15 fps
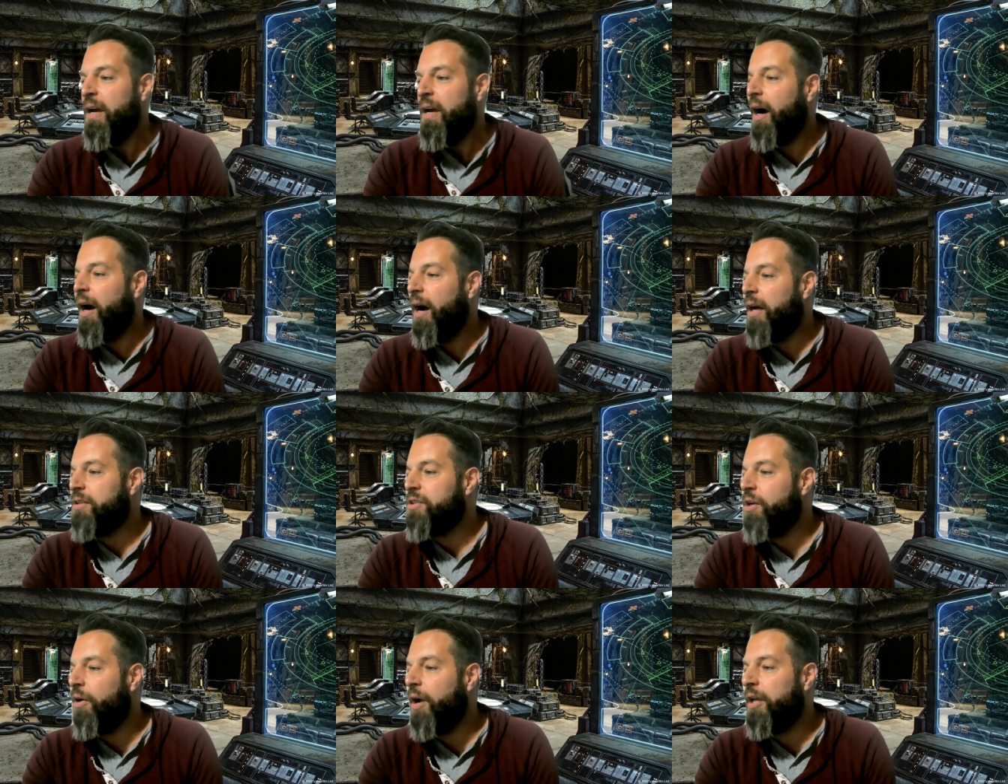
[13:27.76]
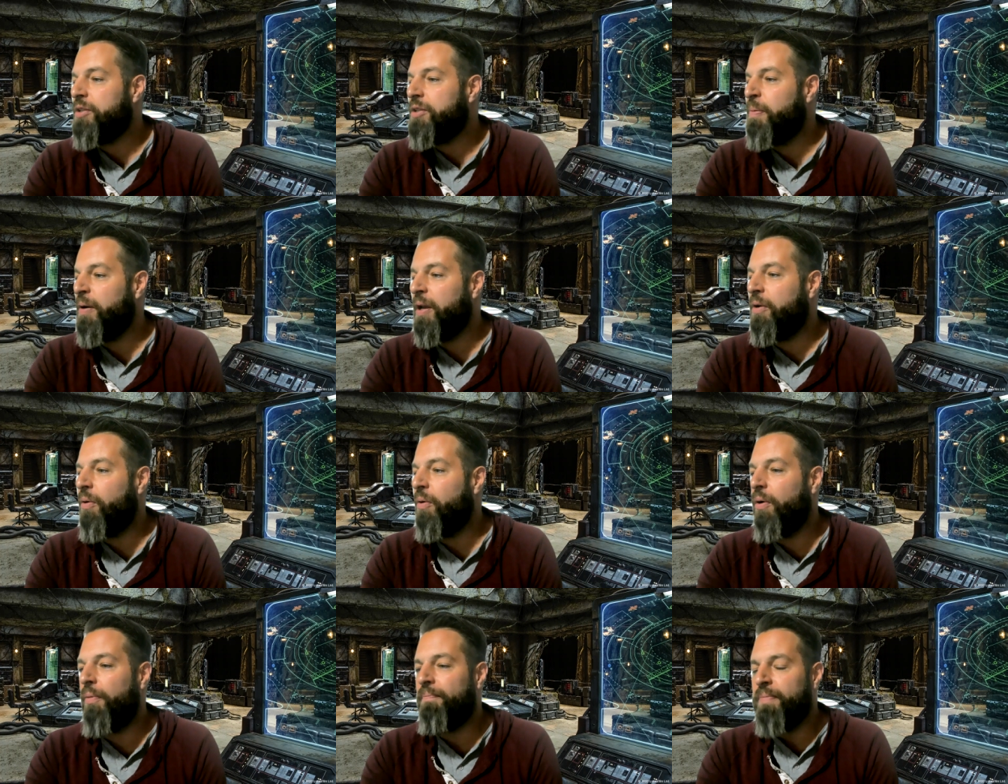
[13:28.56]
Uh, so it's pretty
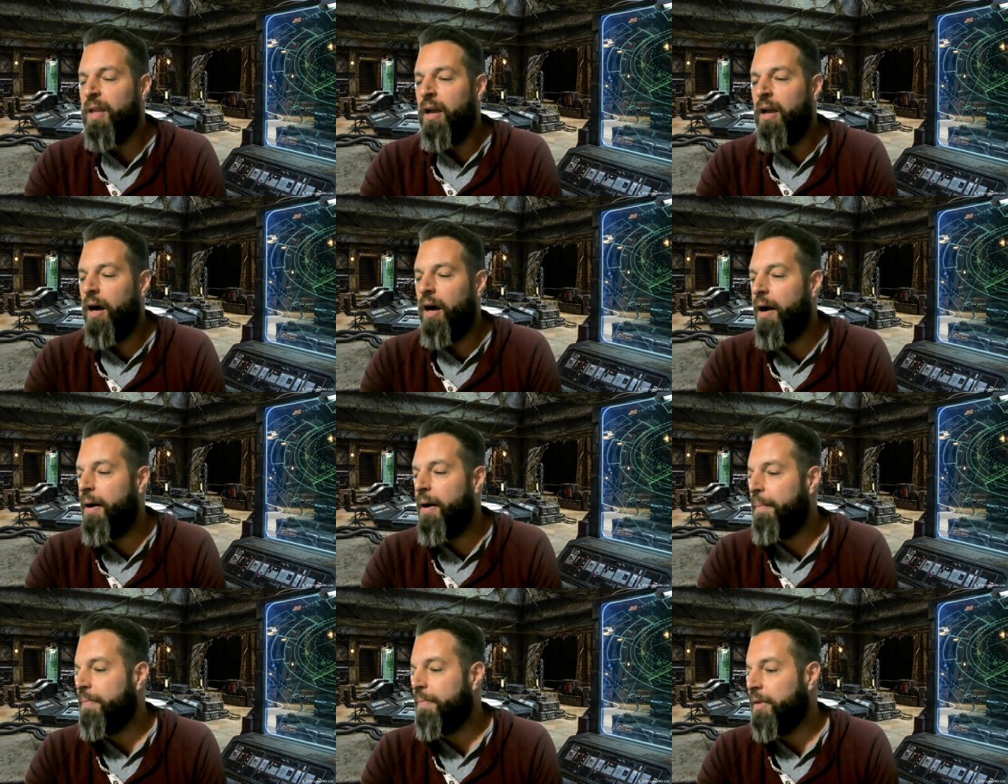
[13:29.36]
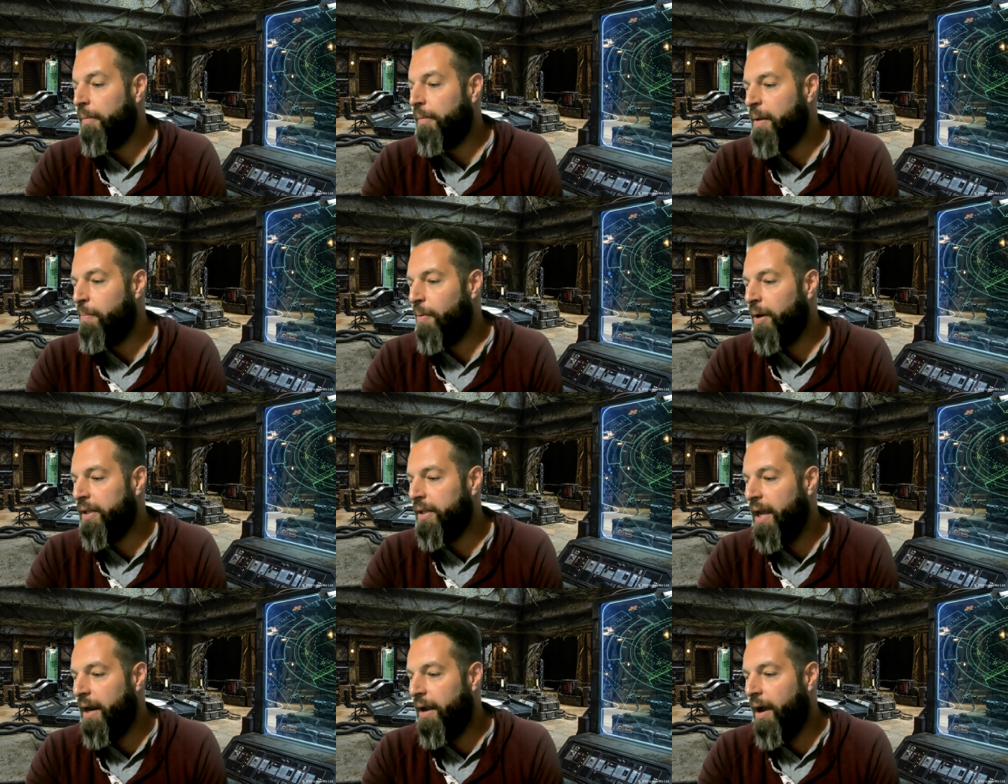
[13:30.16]
cool. Um, let me bring
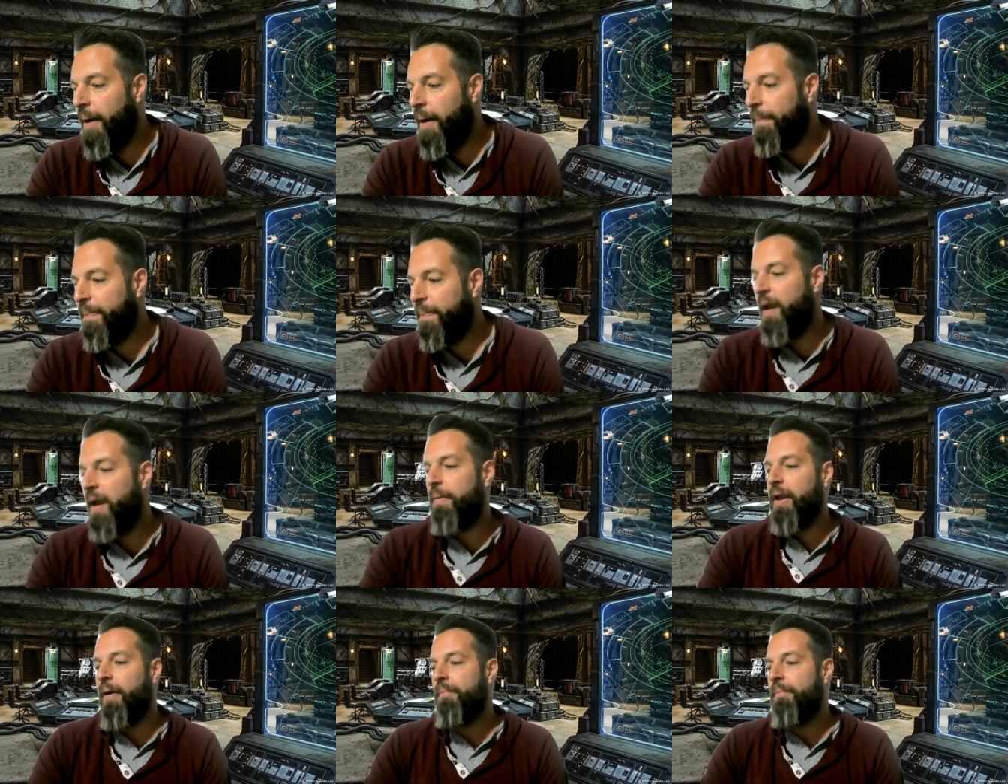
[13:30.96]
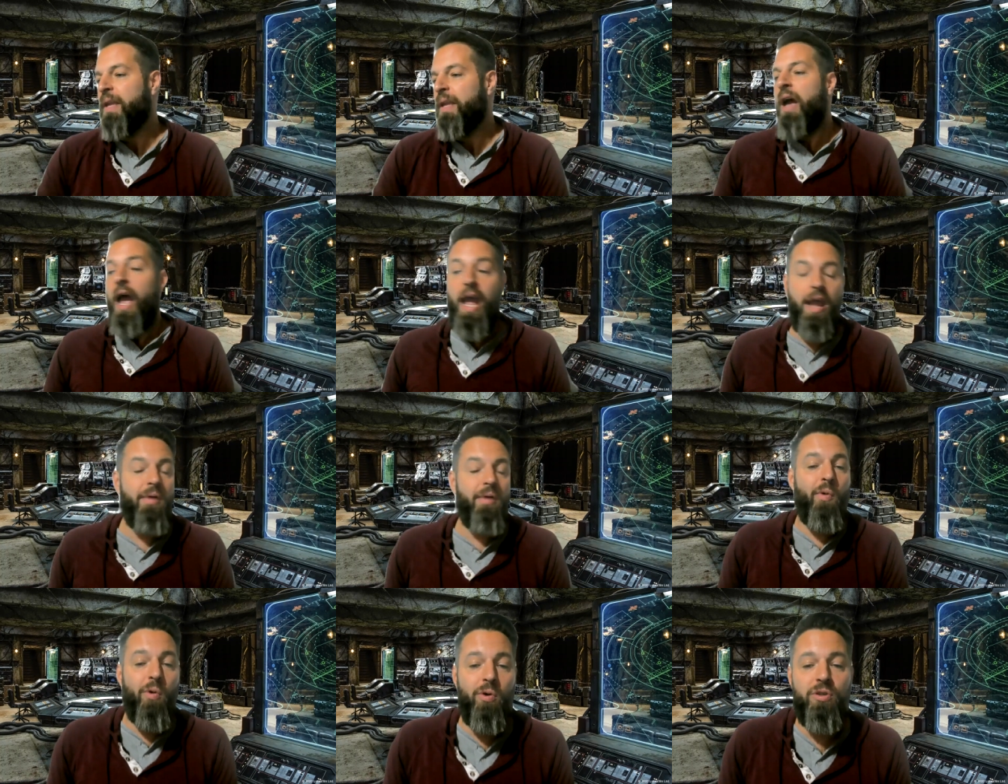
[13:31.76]
that up. There we go. Eight
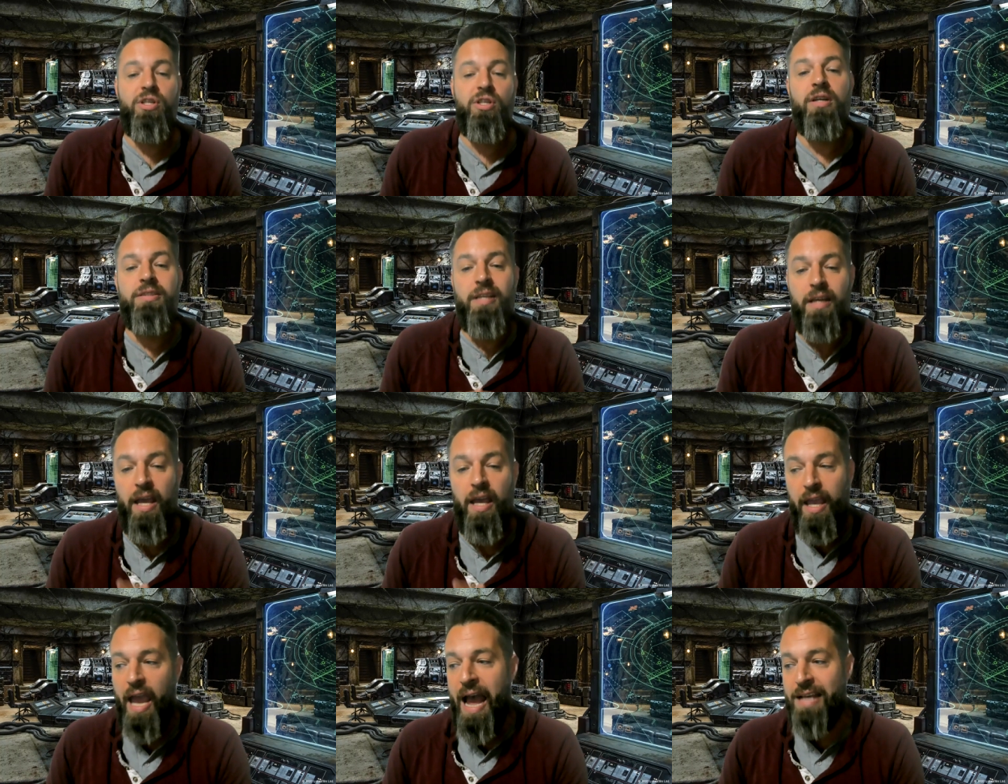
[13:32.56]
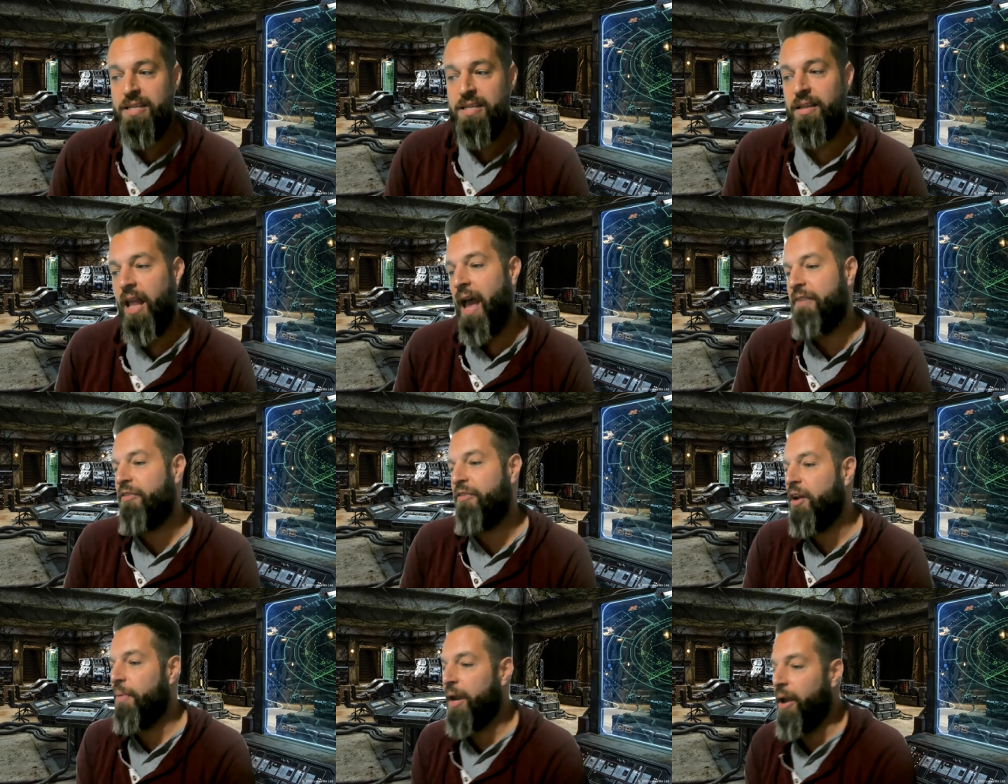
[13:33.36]
rules to kick ass in life.
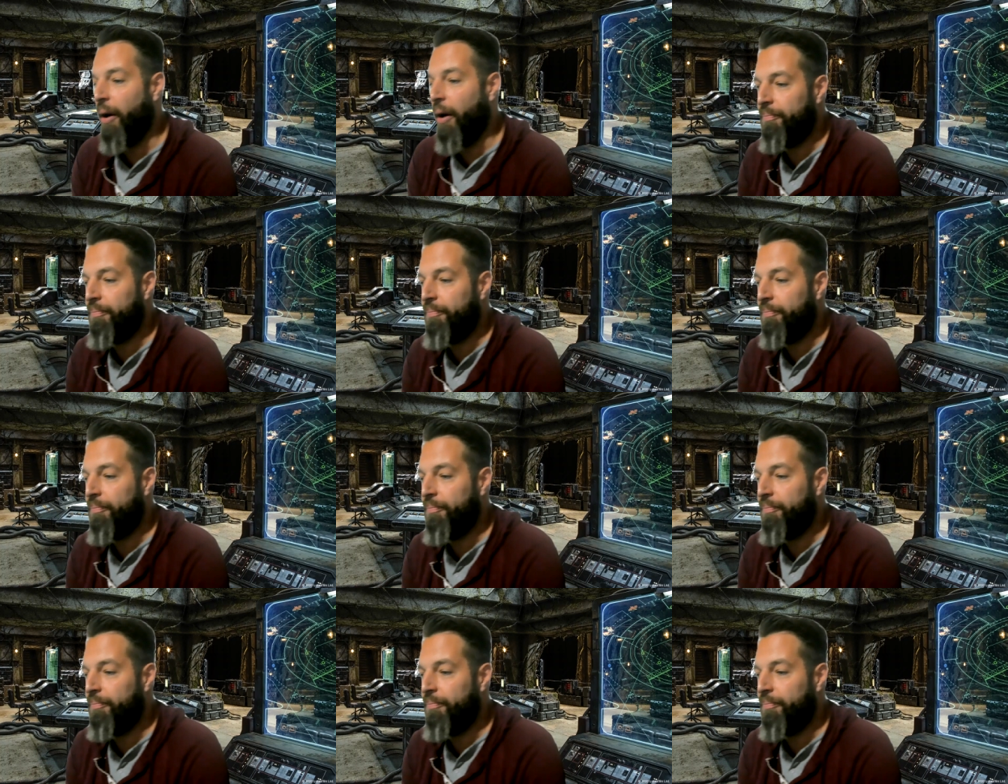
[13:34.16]
Here we go.